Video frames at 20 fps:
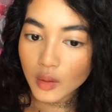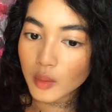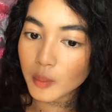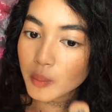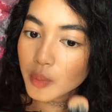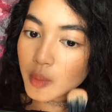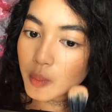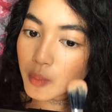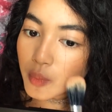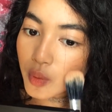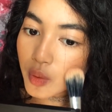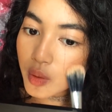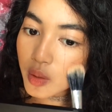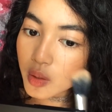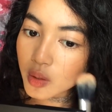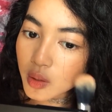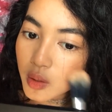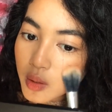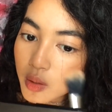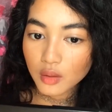A bit
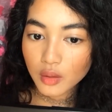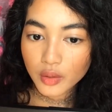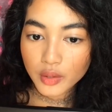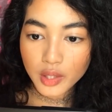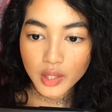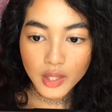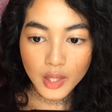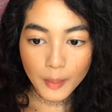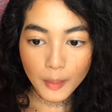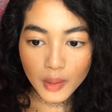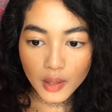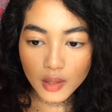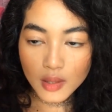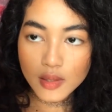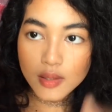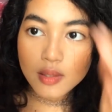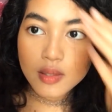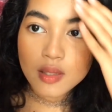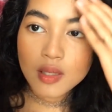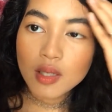more on the
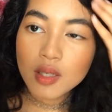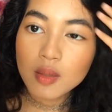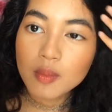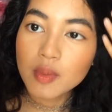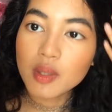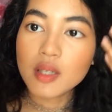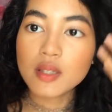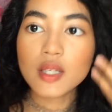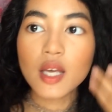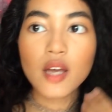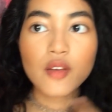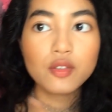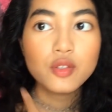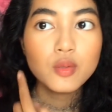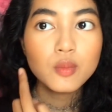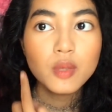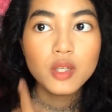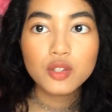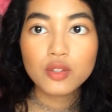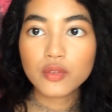nipples because I have
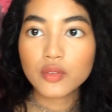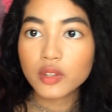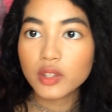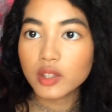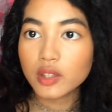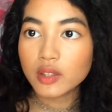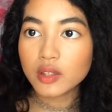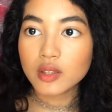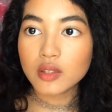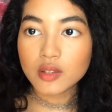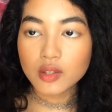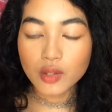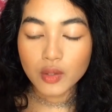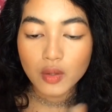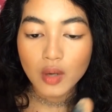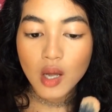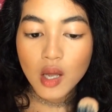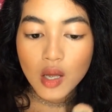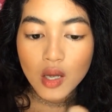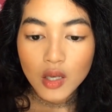too much over here,
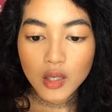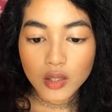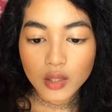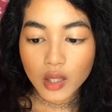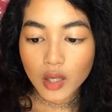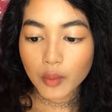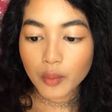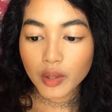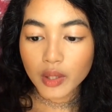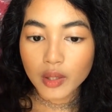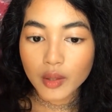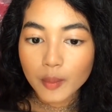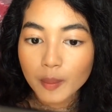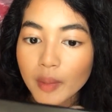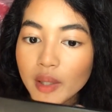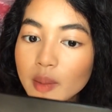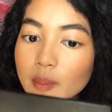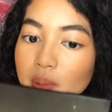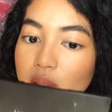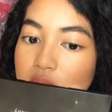so now I'm gonna
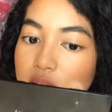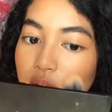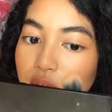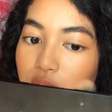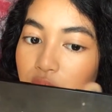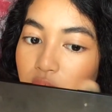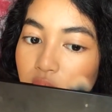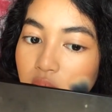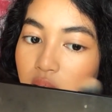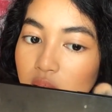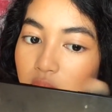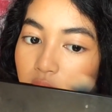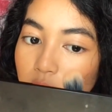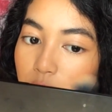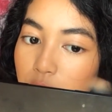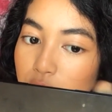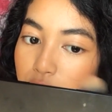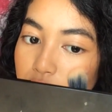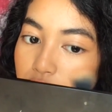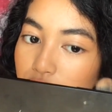make myself look like a
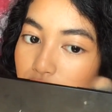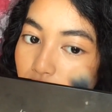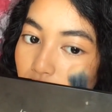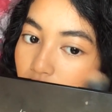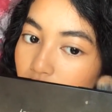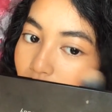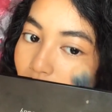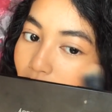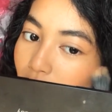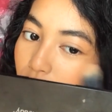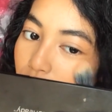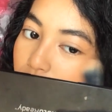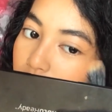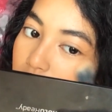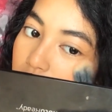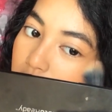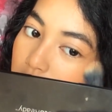beautiful clown.